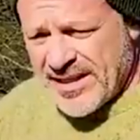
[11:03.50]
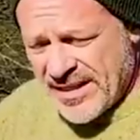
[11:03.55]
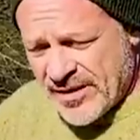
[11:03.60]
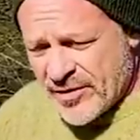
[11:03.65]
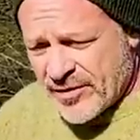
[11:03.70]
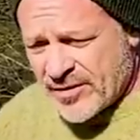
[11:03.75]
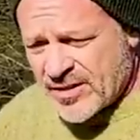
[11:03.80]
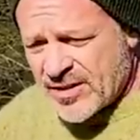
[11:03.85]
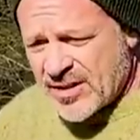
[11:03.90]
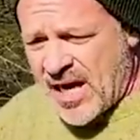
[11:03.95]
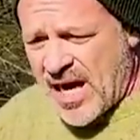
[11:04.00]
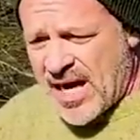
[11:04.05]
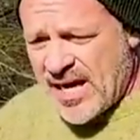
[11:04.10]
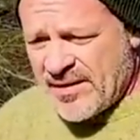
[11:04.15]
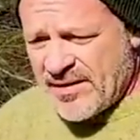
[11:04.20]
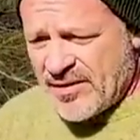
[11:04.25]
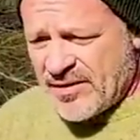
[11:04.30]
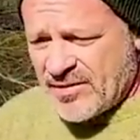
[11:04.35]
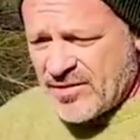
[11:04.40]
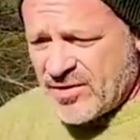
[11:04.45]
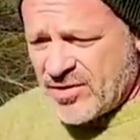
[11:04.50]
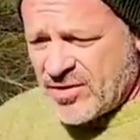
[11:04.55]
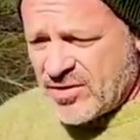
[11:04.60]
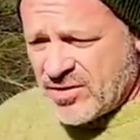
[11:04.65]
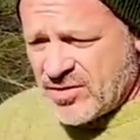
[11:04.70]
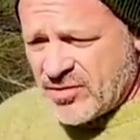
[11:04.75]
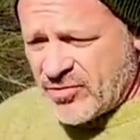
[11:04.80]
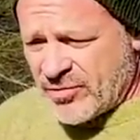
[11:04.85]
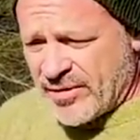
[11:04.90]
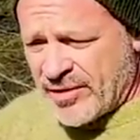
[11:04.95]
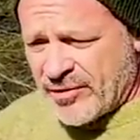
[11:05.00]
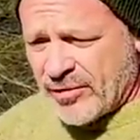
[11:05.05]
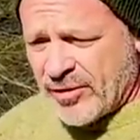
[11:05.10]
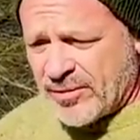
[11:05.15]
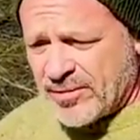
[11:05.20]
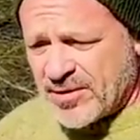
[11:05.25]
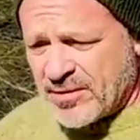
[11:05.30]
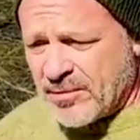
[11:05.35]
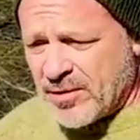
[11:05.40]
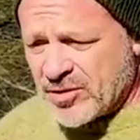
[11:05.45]
either side, there's three
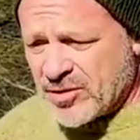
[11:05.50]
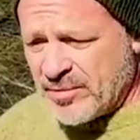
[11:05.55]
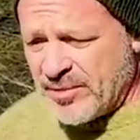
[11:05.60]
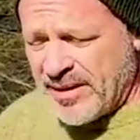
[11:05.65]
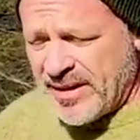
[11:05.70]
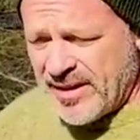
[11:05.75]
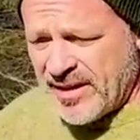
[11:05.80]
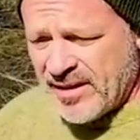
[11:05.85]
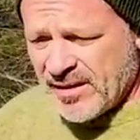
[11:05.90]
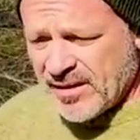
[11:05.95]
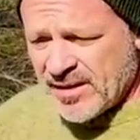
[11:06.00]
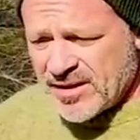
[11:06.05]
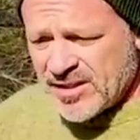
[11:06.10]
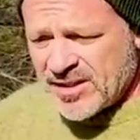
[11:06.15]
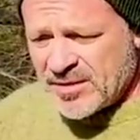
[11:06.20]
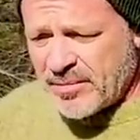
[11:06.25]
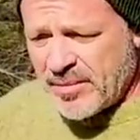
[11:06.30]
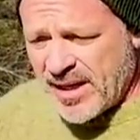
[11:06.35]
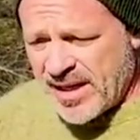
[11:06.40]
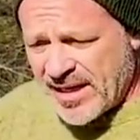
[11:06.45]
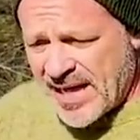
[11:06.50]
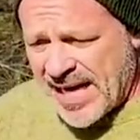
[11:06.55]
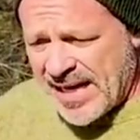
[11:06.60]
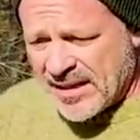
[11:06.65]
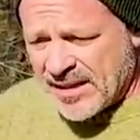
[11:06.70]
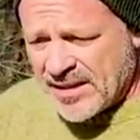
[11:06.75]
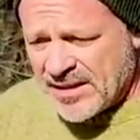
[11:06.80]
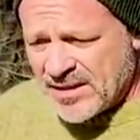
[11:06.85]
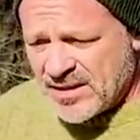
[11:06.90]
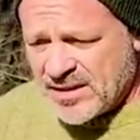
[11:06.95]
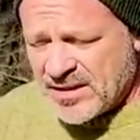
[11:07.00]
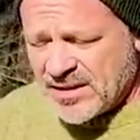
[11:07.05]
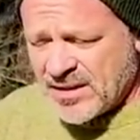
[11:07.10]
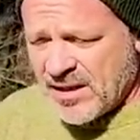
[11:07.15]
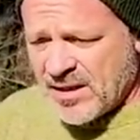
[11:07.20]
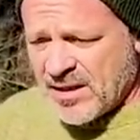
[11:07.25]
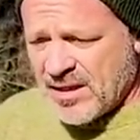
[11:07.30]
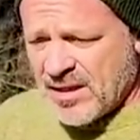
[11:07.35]
groups. The most medial is spinalis,